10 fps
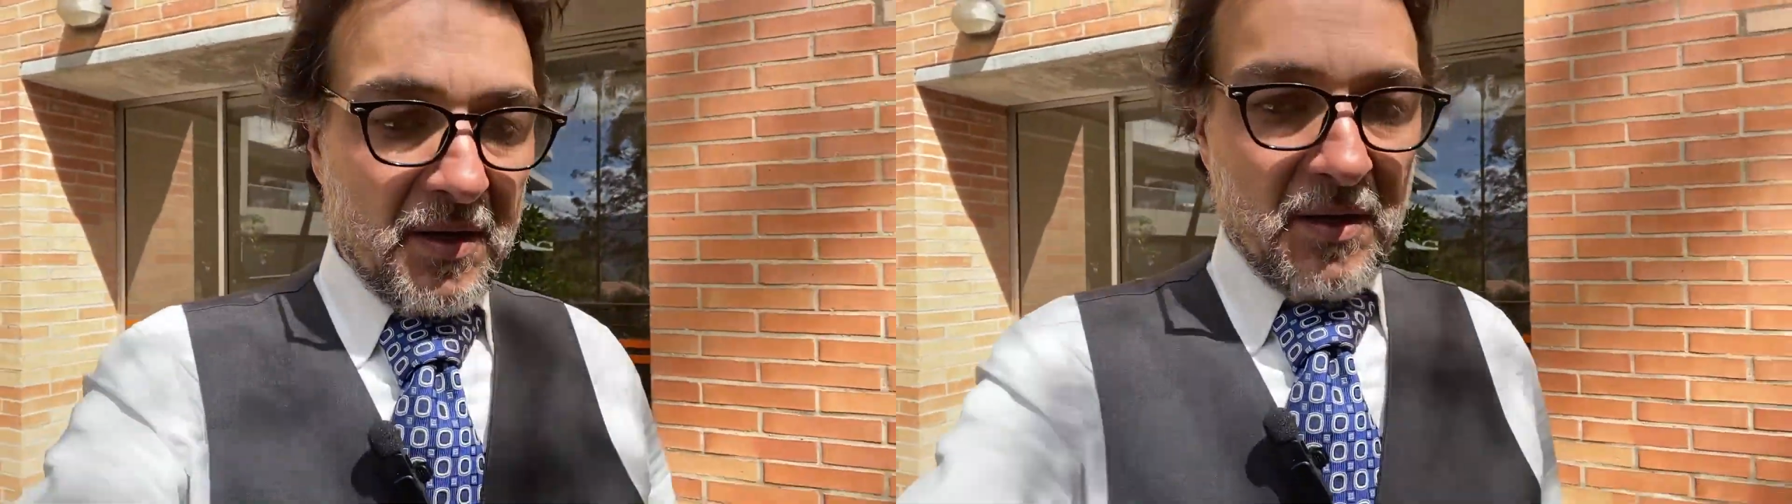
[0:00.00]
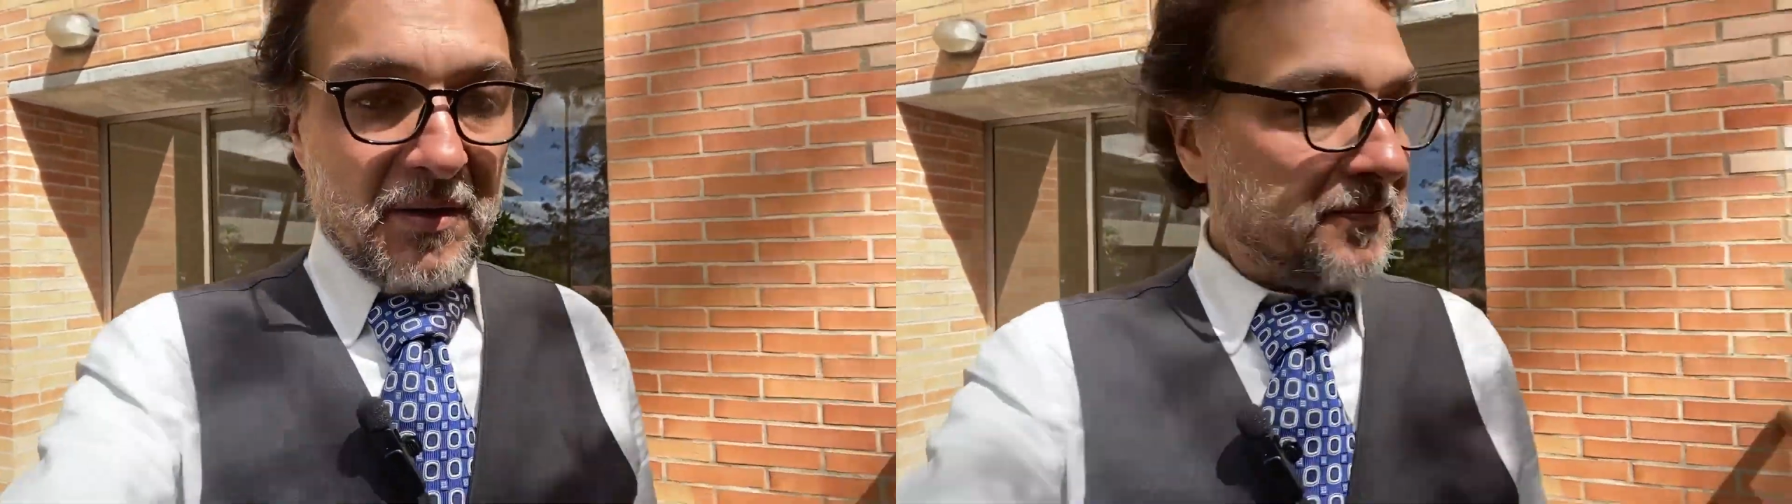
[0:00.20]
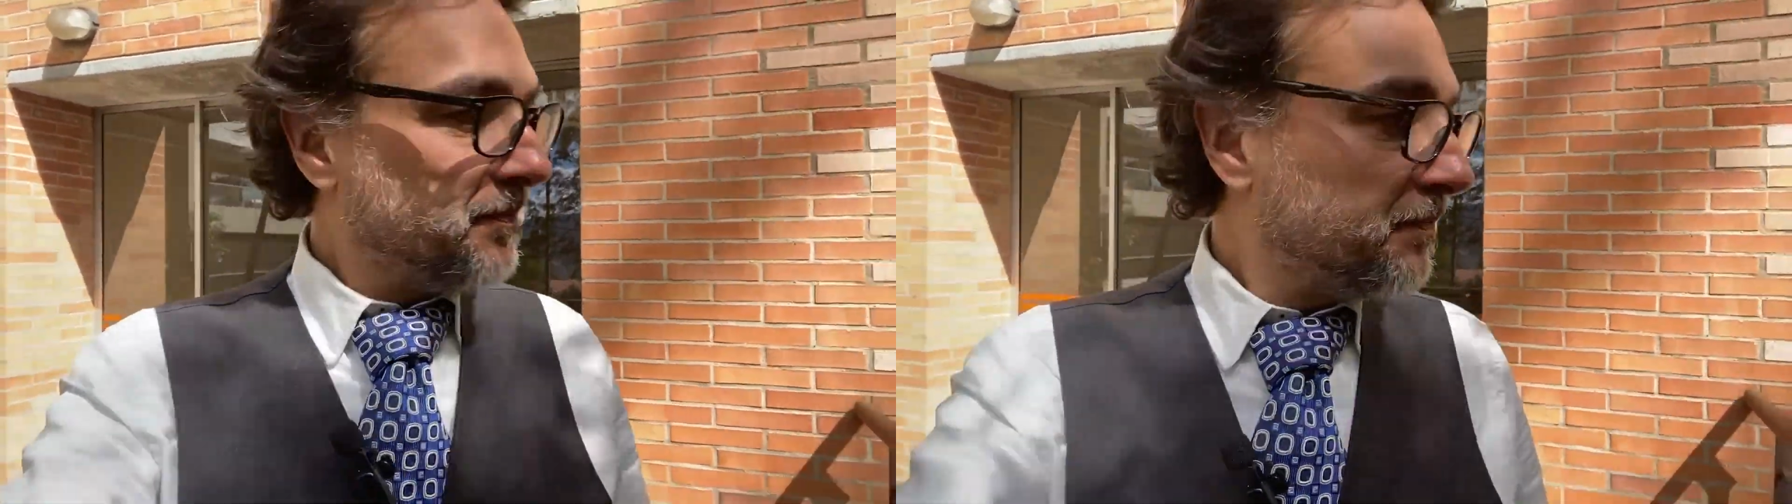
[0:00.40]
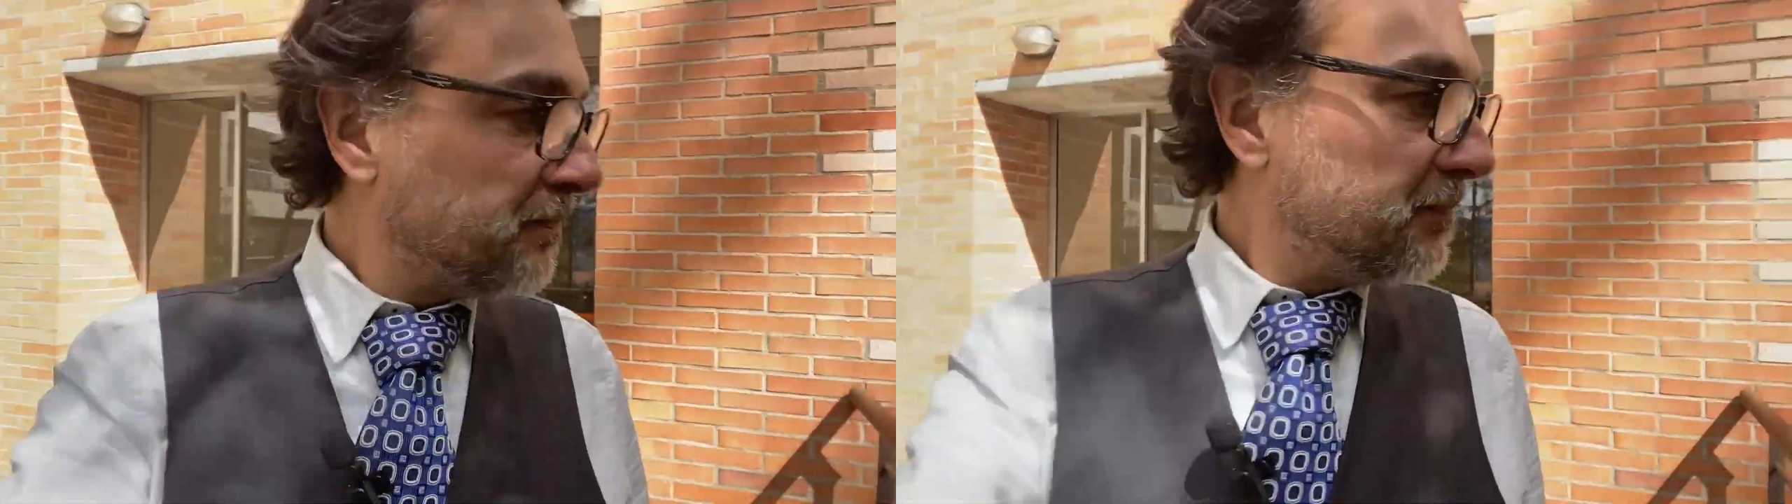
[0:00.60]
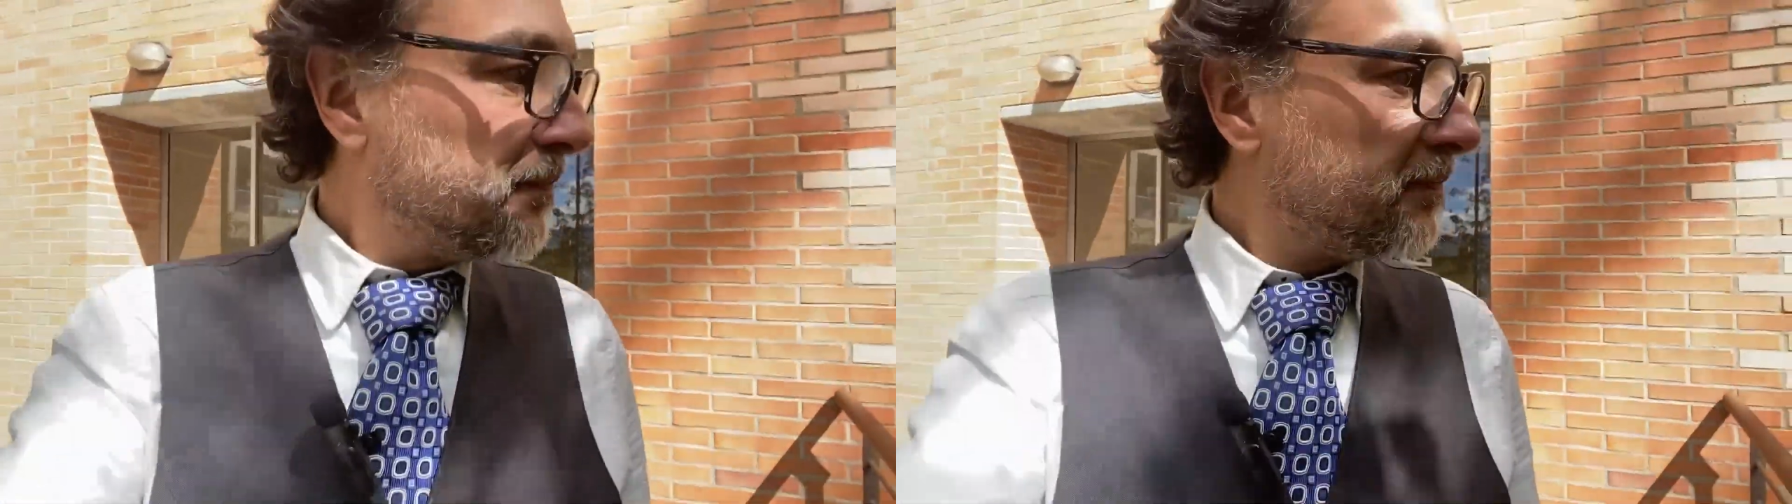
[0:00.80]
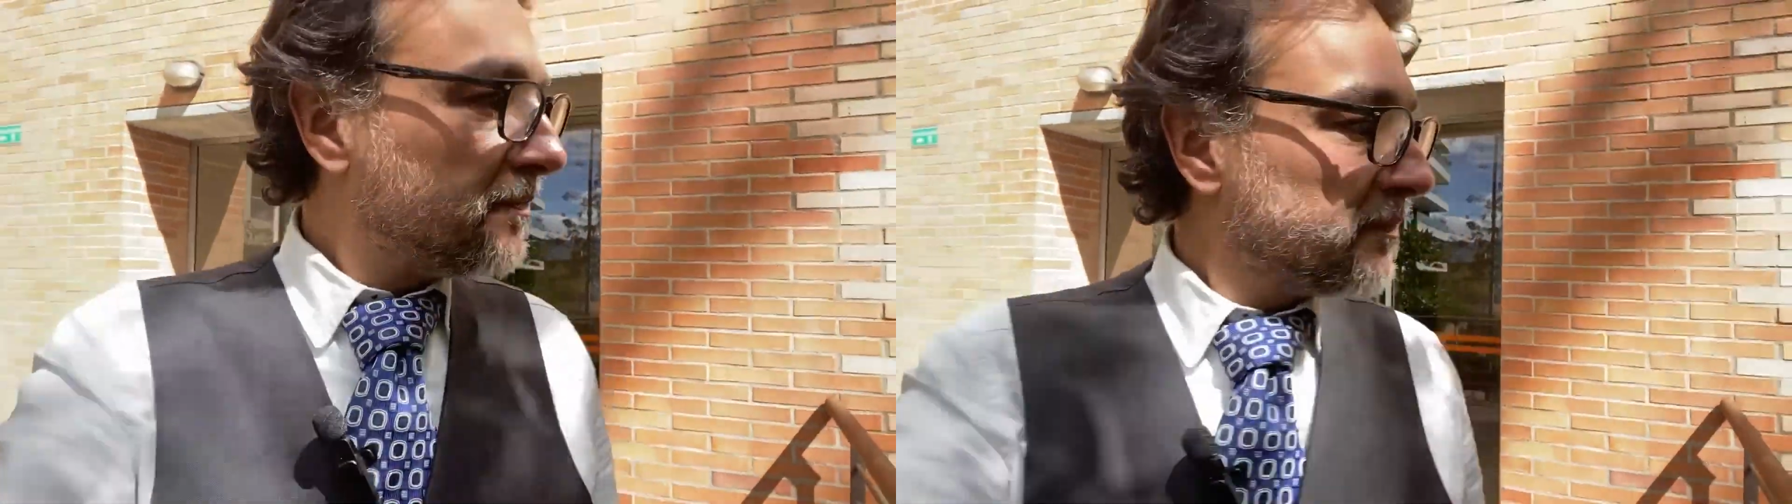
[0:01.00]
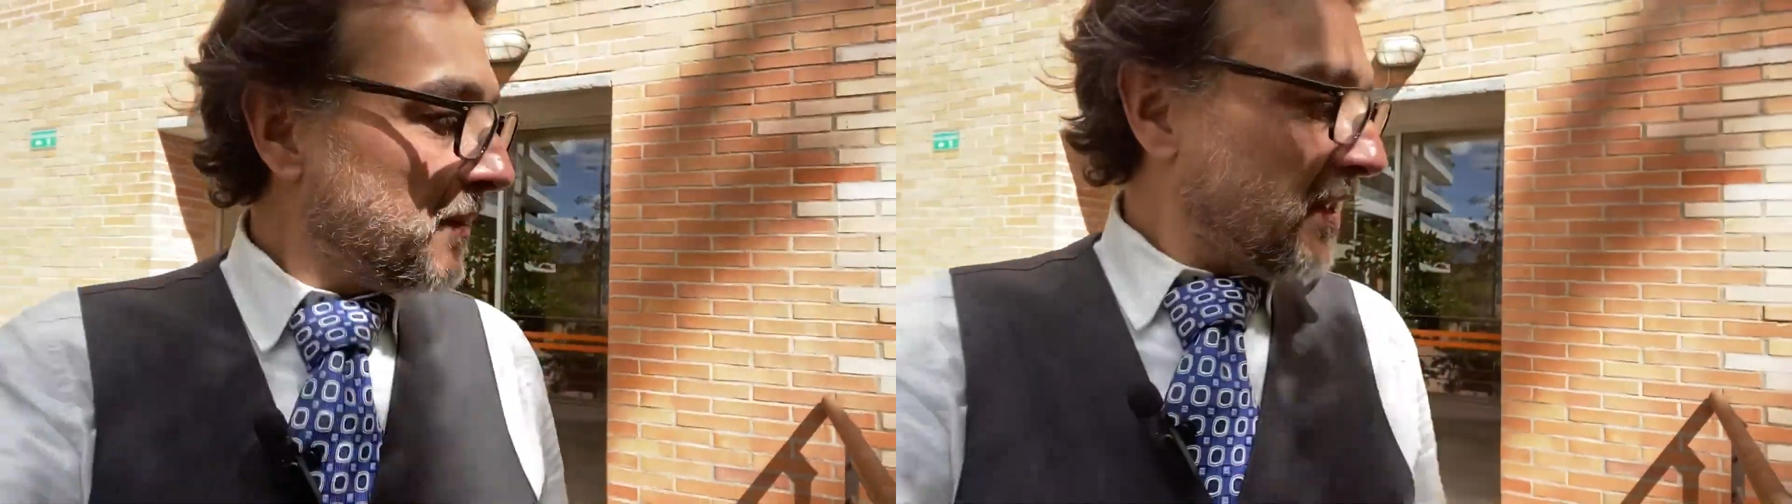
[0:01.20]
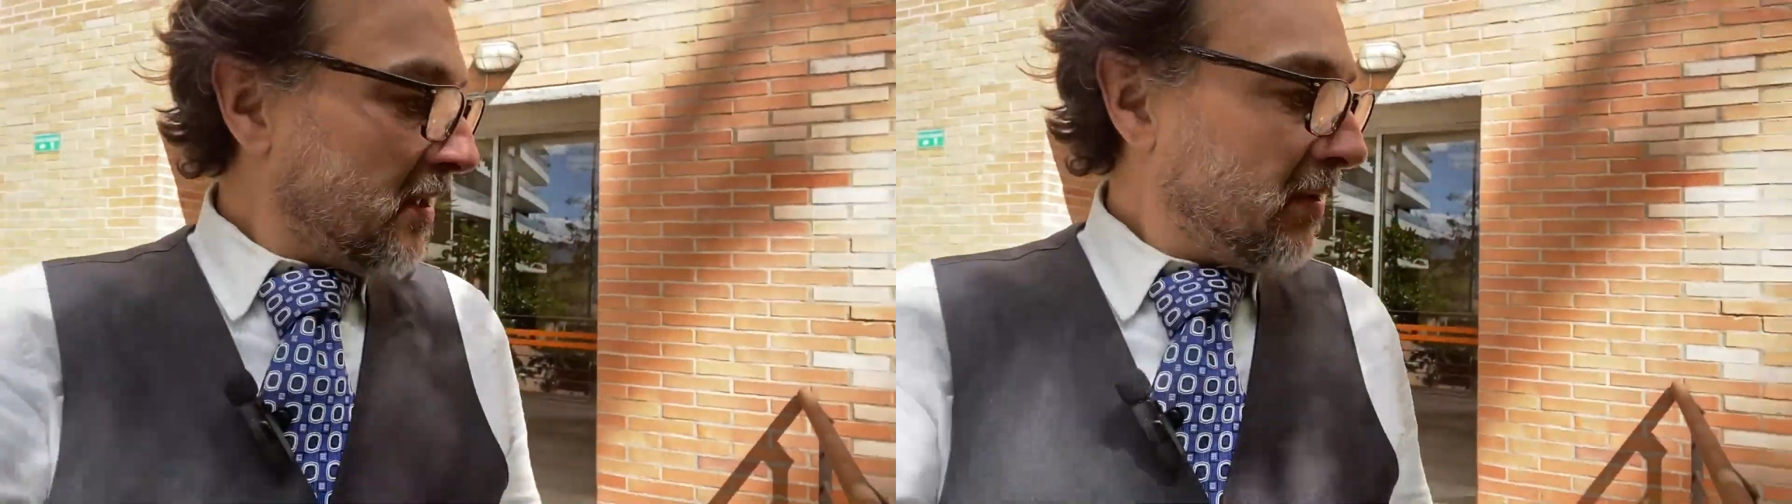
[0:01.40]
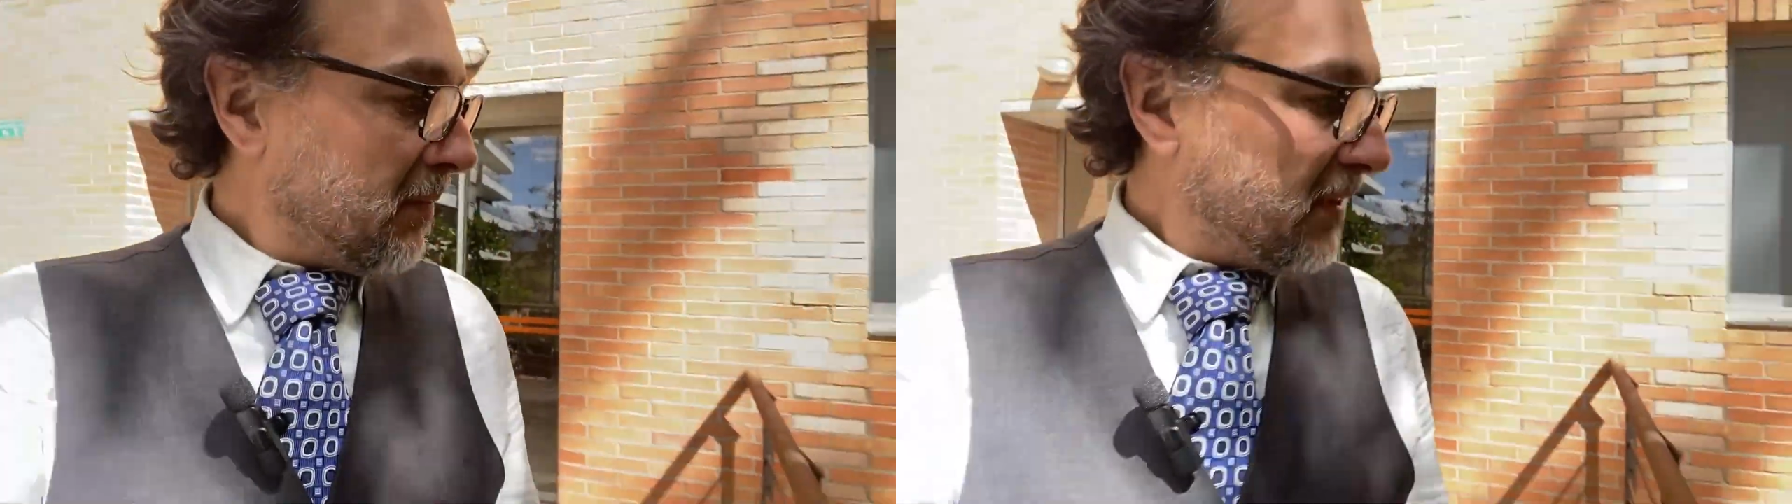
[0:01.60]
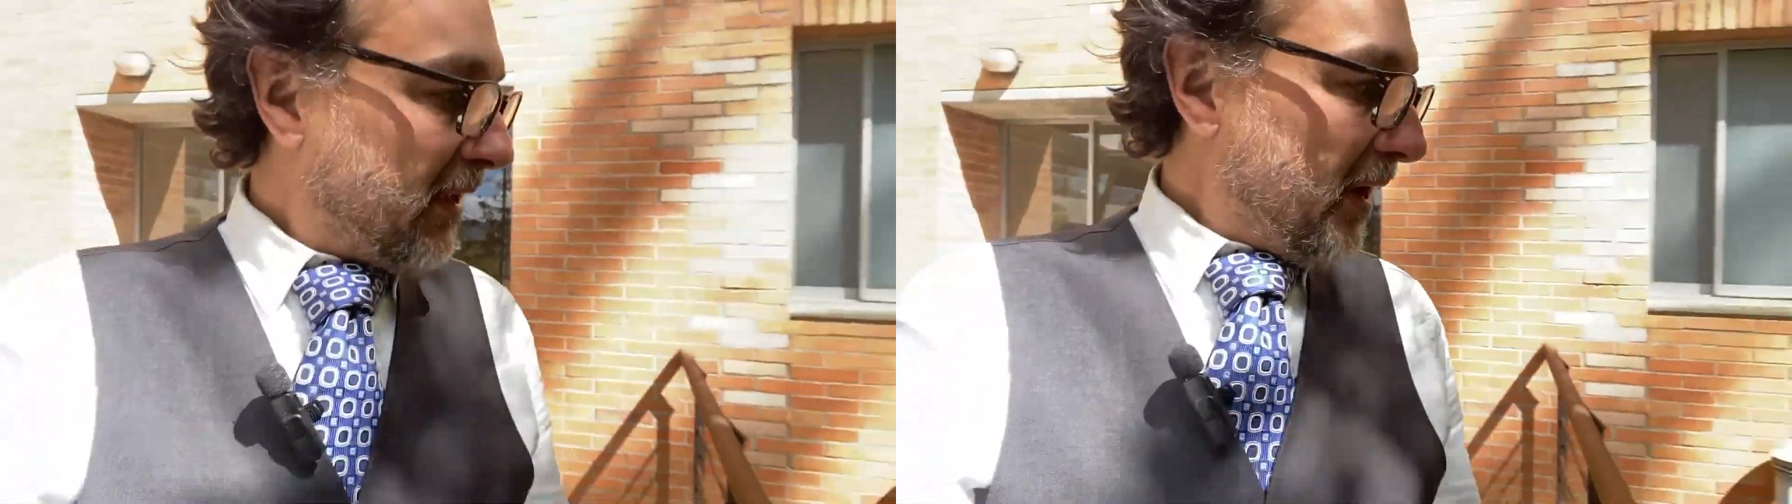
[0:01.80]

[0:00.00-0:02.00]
Um, but